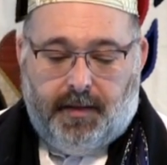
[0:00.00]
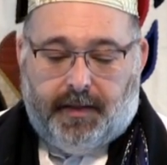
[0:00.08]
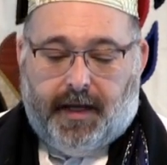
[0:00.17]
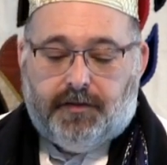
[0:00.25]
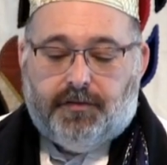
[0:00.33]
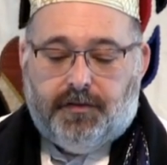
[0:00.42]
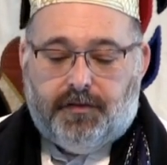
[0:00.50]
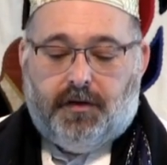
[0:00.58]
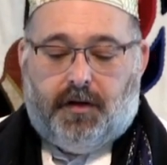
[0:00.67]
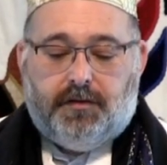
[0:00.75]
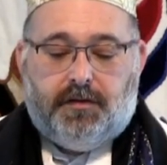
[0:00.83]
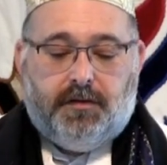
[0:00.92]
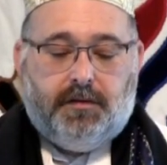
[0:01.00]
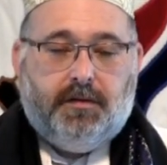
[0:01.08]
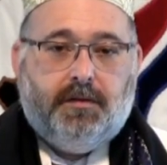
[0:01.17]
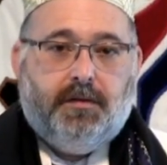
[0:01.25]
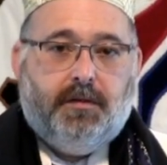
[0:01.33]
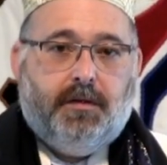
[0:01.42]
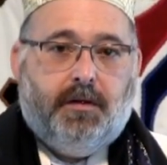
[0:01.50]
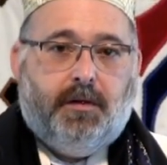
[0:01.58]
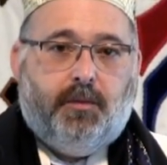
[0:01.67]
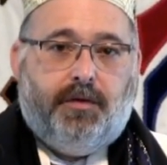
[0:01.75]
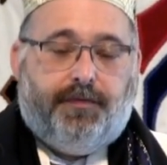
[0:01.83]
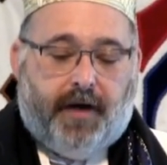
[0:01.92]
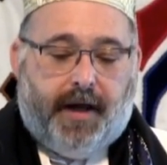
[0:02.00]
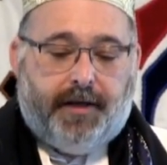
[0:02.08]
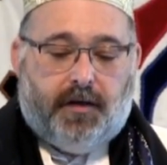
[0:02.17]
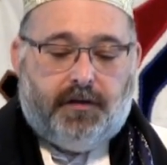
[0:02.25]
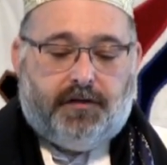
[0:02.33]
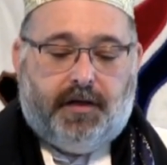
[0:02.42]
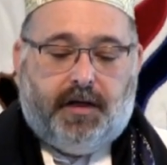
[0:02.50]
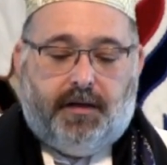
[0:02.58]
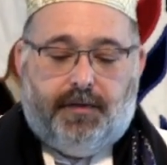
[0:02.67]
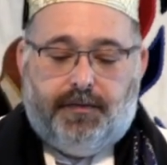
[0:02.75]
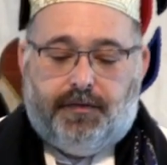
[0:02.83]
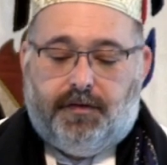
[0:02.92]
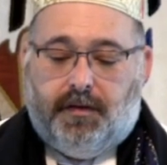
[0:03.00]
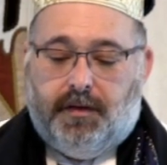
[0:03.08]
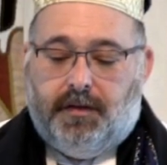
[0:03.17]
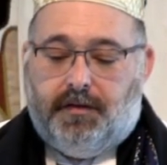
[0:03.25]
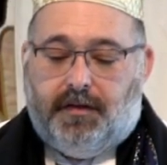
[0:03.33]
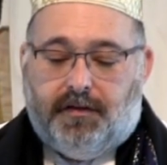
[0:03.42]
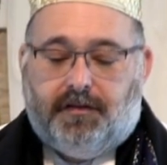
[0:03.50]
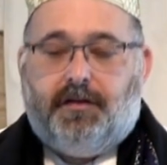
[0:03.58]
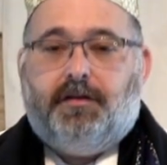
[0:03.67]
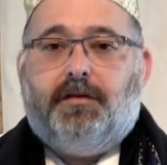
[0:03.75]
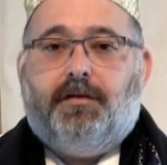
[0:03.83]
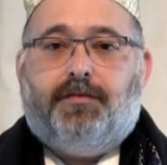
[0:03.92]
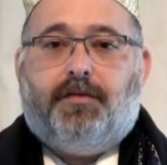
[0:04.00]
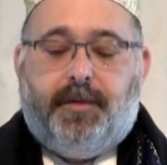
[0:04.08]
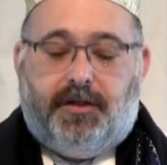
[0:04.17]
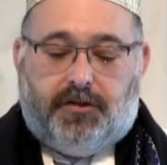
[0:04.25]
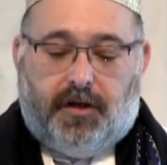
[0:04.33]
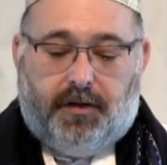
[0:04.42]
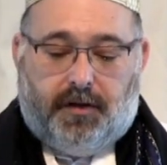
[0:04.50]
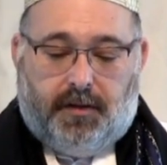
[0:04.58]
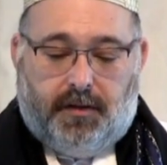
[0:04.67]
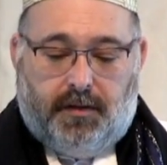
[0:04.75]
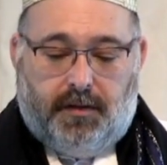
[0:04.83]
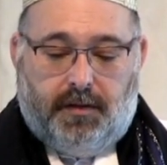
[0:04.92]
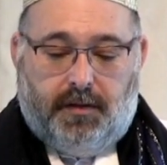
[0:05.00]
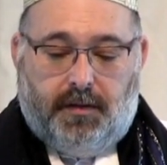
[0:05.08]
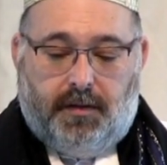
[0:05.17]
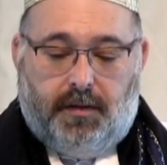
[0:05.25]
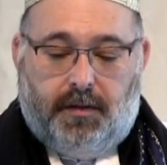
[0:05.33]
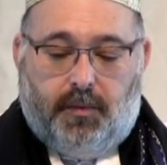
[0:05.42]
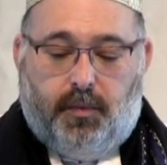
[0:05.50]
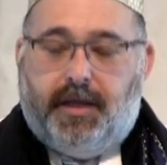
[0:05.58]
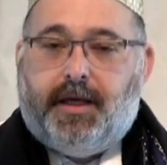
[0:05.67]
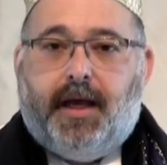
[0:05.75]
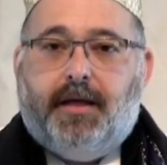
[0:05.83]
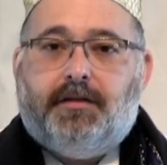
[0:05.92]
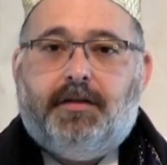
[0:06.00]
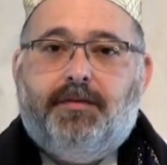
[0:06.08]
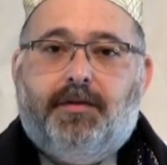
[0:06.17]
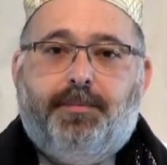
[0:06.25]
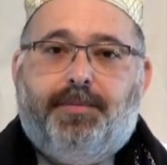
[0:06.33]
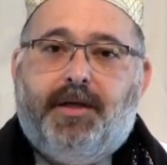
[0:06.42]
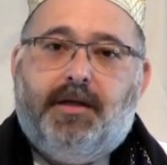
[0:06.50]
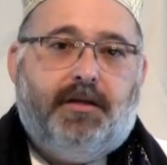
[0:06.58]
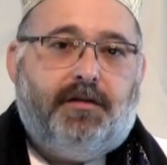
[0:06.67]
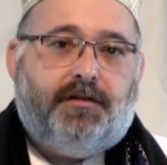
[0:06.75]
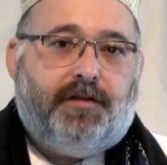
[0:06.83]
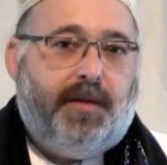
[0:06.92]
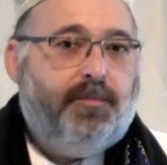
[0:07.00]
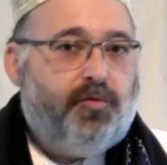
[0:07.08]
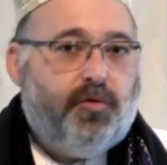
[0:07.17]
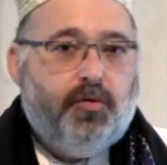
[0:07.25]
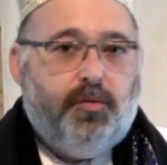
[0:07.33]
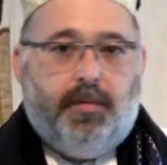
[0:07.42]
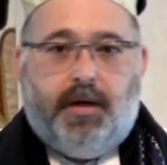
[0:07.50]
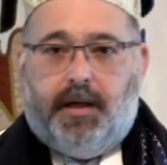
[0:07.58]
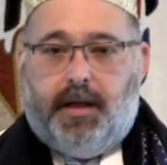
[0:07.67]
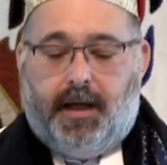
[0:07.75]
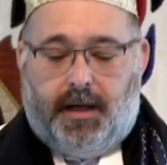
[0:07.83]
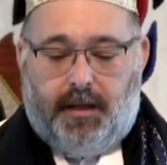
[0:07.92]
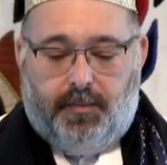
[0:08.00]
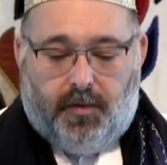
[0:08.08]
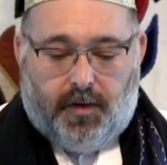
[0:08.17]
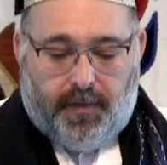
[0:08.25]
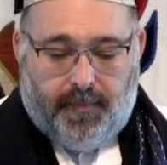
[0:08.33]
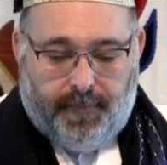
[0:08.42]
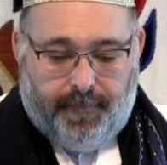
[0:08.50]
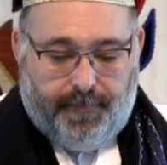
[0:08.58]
And as a result, we find ourselves distant from each other. We can't even be in the same room anymore.